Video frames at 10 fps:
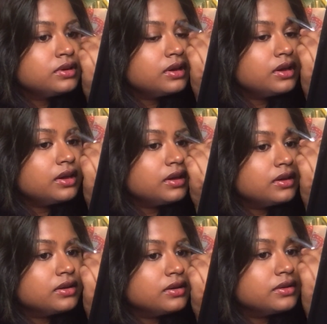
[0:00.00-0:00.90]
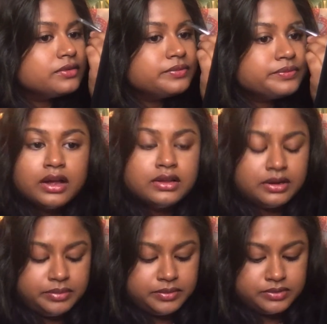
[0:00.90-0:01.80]
And a lot of
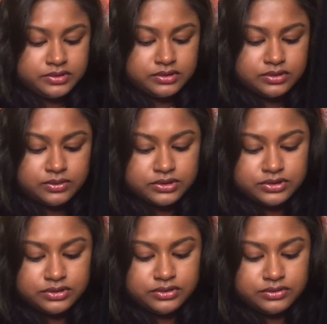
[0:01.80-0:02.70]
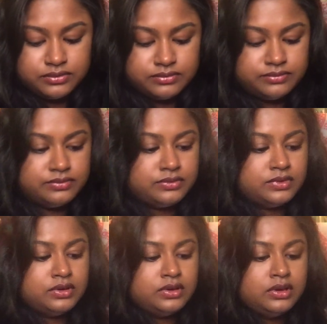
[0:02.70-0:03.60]
people start to question you
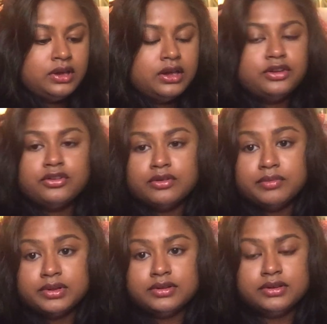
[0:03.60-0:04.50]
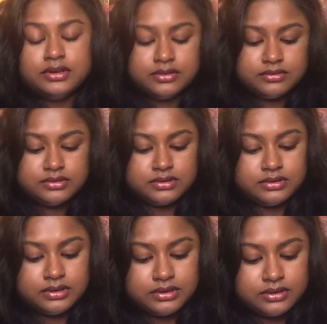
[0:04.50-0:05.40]
and your ability to
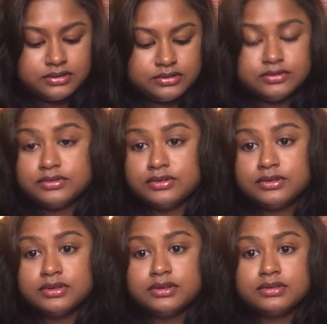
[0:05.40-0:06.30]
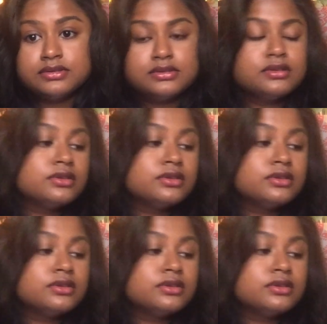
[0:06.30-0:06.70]
like do certain things.